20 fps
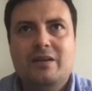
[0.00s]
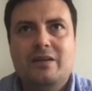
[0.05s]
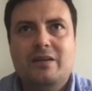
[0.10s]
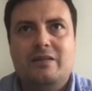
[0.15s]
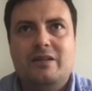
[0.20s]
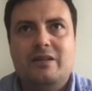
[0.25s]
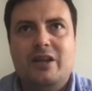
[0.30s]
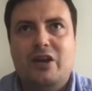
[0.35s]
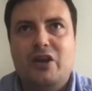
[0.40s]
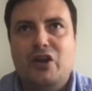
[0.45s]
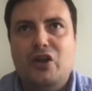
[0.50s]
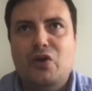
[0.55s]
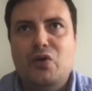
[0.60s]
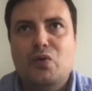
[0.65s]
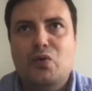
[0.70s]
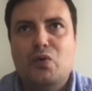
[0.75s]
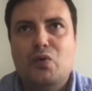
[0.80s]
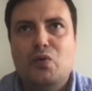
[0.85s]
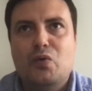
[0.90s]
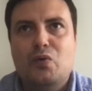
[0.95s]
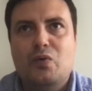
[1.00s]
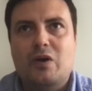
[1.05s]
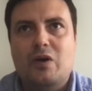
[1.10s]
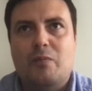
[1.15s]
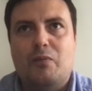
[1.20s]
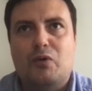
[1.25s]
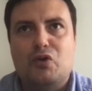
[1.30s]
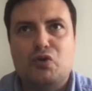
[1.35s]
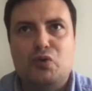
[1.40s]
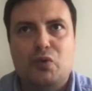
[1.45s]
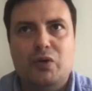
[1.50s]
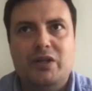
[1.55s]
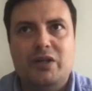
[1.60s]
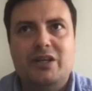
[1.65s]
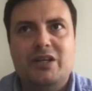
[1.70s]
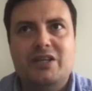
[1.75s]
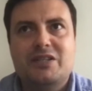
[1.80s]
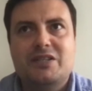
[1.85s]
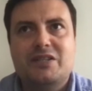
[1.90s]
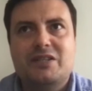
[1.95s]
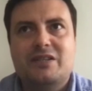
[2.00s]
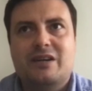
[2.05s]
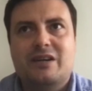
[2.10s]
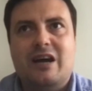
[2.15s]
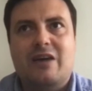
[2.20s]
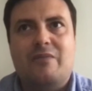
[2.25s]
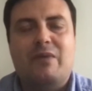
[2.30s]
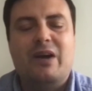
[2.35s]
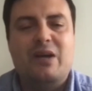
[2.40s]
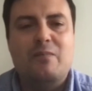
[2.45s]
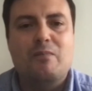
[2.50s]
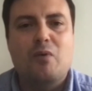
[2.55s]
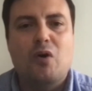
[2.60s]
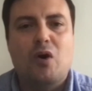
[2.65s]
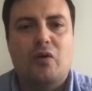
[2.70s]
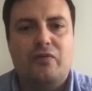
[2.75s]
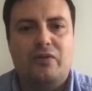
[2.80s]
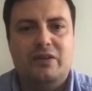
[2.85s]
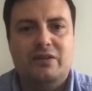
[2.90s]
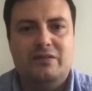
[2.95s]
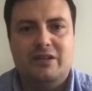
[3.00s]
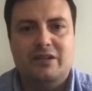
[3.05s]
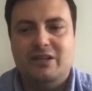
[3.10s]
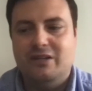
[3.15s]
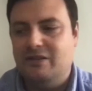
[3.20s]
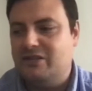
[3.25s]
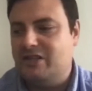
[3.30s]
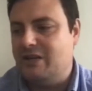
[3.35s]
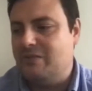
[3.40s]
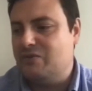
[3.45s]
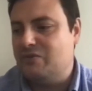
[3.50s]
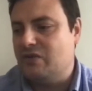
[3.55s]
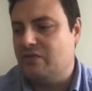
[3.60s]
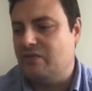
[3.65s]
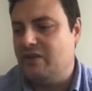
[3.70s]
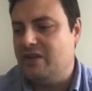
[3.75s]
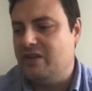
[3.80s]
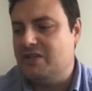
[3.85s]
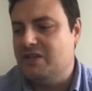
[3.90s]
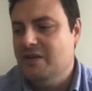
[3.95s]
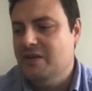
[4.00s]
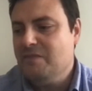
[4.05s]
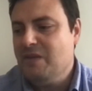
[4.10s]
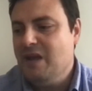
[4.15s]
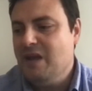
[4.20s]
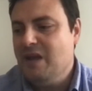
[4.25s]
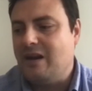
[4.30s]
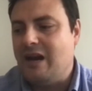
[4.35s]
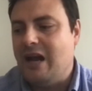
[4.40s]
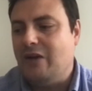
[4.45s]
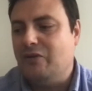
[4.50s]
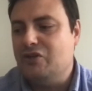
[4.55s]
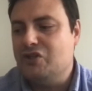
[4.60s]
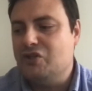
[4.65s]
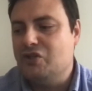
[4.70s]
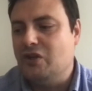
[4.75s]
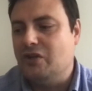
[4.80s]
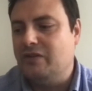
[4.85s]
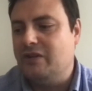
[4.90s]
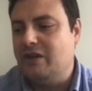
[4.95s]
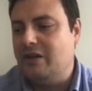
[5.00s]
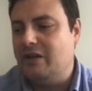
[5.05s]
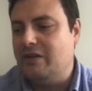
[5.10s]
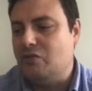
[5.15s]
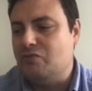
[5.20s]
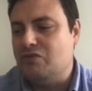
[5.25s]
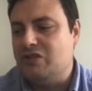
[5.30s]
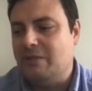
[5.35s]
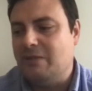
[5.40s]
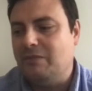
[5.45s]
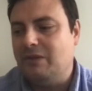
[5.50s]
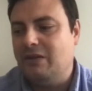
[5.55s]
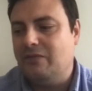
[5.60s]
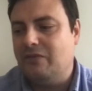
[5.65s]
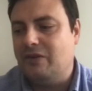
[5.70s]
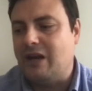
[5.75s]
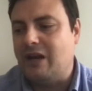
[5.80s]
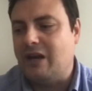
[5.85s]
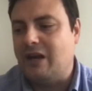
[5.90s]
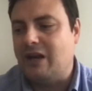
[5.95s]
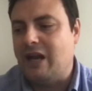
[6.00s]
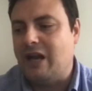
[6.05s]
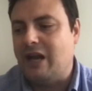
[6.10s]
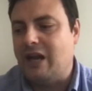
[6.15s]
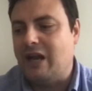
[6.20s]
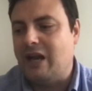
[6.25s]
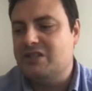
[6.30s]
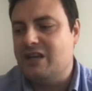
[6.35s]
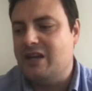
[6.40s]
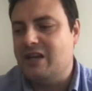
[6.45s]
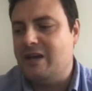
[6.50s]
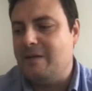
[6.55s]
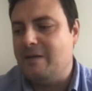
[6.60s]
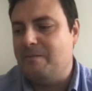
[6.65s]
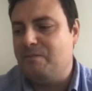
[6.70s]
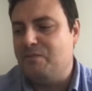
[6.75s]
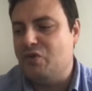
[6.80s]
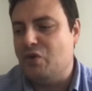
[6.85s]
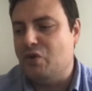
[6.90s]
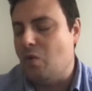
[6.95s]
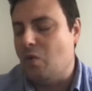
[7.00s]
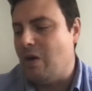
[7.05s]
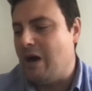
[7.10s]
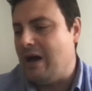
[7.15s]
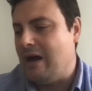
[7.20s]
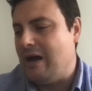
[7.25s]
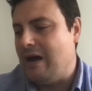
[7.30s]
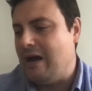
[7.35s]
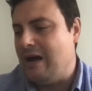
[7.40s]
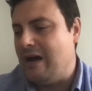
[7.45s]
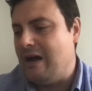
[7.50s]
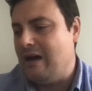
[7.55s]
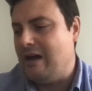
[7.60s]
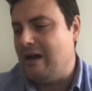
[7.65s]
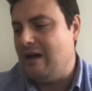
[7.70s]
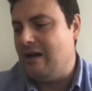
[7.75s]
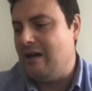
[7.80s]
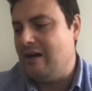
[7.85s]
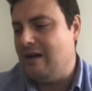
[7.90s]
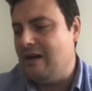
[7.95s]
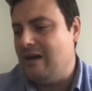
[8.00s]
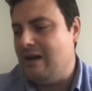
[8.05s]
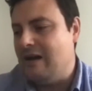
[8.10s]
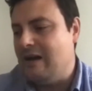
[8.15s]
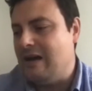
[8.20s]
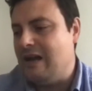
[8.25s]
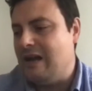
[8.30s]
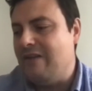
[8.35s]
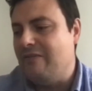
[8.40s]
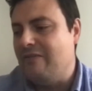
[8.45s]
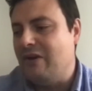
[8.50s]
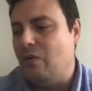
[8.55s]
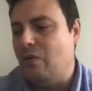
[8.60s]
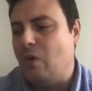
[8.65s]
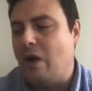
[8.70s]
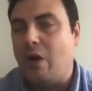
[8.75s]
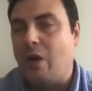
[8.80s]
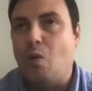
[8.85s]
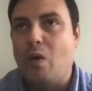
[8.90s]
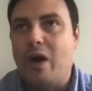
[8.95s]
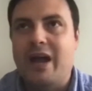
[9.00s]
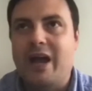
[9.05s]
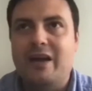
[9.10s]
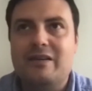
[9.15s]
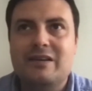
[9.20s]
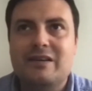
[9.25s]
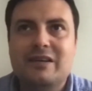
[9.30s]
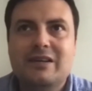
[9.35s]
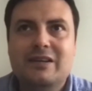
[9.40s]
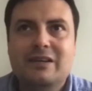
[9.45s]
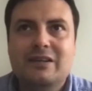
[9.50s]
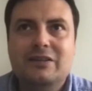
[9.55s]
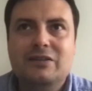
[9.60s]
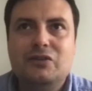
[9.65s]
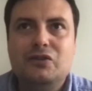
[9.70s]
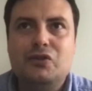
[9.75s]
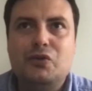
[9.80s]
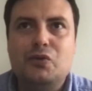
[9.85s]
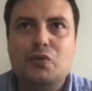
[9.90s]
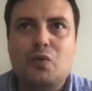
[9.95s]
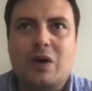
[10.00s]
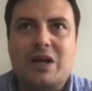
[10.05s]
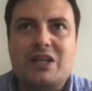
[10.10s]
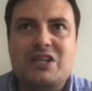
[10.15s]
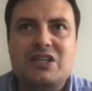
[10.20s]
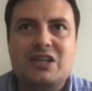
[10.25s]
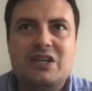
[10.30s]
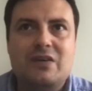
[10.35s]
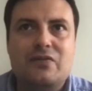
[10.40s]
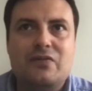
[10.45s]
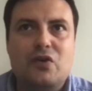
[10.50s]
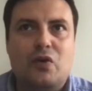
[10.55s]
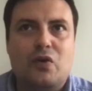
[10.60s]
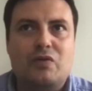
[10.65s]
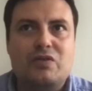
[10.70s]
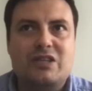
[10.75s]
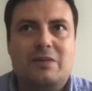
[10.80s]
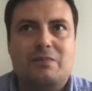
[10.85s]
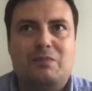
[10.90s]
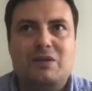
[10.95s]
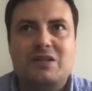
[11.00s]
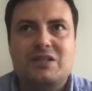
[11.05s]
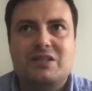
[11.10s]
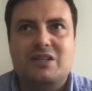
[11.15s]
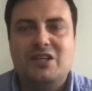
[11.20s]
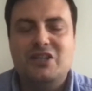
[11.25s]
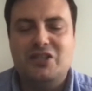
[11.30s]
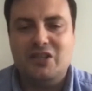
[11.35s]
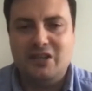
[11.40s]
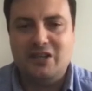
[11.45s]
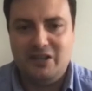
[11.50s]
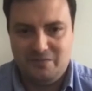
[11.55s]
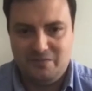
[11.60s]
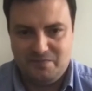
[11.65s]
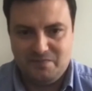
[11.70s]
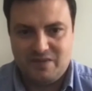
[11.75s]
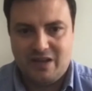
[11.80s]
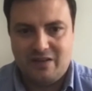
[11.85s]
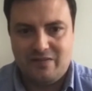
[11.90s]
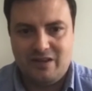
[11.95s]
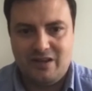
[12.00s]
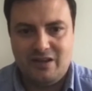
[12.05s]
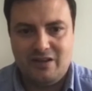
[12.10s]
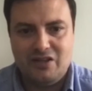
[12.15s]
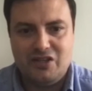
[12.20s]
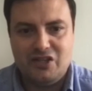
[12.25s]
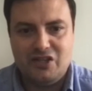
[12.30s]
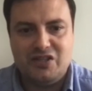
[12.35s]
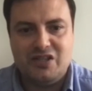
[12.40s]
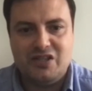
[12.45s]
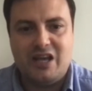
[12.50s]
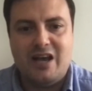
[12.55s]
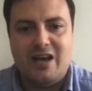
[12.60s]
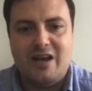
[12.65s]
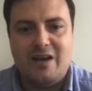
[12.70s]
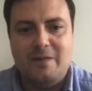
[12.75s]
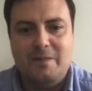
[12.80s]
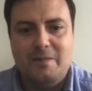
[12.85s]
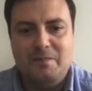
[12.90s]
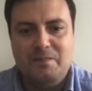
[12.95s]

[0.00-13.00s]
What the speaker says: the new opportunities are very involved in terms of this. Cloud is not the objective. Cloud is the, a leveler or a way to achieve your objectives easily. I think this is the